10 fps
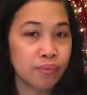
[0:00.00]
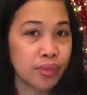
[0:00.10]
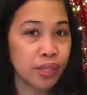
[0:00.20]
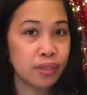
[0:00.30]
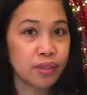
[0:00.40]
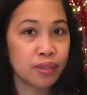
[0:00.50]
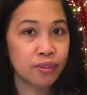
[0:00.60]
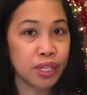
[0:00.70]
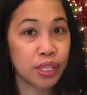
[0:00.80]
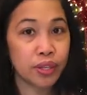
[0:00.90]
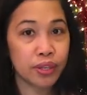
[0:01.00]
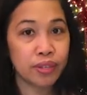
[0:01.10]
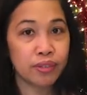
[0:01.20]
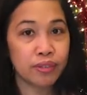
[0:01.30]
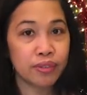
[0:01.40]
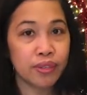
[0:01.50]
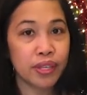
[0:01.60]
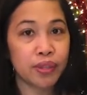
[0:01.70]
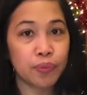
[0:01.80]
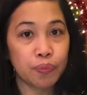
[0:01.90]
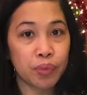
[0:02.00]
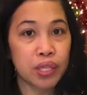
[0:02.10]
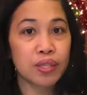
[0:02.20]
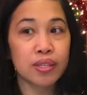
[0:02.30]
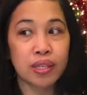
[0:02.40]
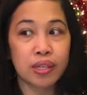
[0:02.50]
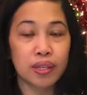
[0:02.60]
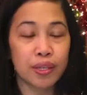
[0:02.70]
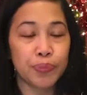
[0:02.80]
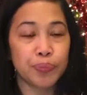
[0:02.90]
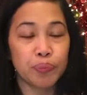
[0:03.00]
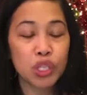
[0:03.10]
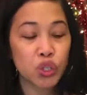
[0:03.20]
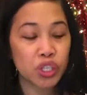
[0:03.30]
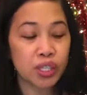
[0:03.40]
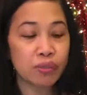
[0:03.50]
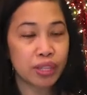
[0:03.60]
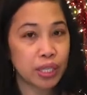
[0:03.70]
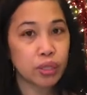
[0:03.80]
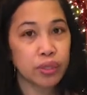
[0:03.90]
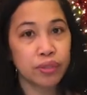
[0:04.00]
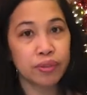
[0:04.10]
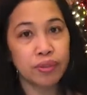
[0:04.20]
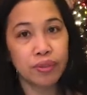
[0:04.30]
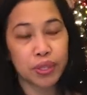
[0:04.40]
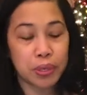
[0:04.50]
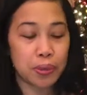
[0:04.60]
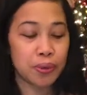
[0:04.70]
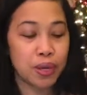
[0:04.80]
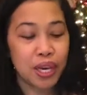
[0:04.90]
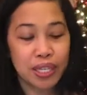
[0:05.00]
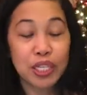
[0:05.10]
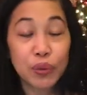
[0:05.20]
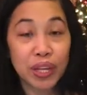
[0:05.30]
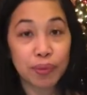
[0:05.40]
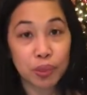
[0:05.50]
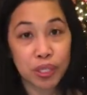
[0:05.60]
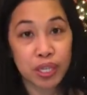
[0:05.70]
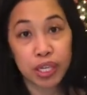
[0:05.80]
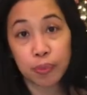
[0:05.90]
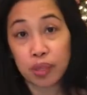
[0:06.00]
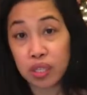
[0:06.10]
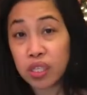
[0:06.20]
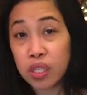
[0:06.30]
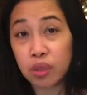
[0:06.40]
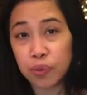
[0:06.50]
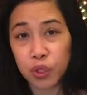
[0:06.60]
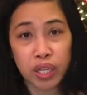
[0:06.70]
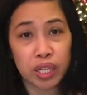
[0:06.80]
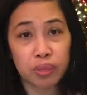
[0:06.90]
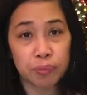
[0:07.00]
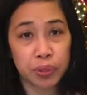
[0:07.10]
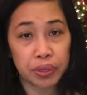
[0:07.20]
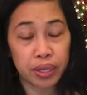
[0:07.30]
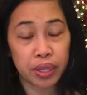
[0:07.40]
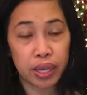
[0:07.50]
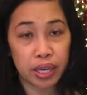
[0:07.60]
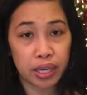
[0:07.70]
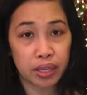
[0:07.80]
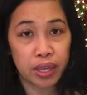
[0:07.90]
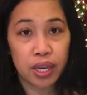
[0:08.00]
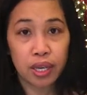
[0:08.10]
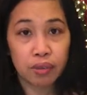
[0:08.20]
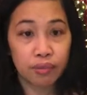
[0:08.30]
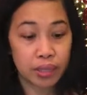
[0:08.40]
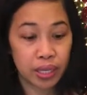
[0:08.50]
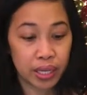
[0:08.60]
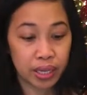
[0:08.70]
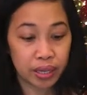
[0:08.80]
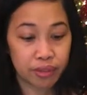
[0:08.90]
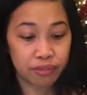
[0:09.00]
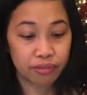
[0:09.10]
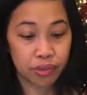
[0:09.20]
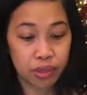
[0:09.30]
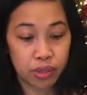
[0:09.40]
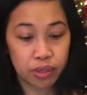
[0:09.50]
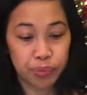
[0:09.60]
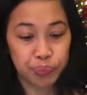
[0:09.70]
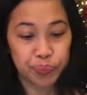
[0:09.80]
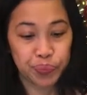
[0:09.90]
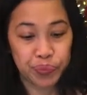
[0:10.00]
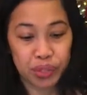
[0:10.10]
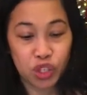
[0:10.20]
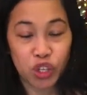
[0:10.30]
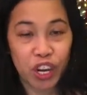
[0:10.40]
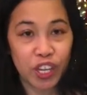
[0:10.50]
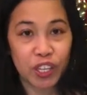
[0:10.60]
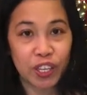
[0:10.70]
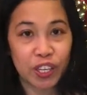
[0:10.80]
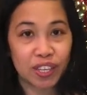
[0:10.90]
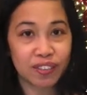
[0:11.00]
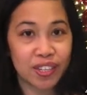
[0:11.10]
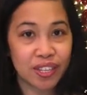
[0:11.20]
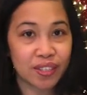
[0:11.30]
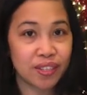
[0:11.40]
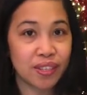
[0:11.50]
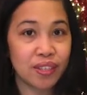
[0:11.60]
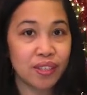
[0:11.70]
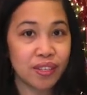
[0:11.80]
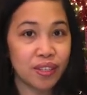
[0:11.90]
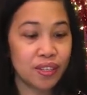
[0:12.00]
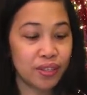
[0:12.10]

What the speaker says: It's really good. It the mixture is really good, so that's what I'm using, guys. But this is optional. If you really like very like shiny and tasty,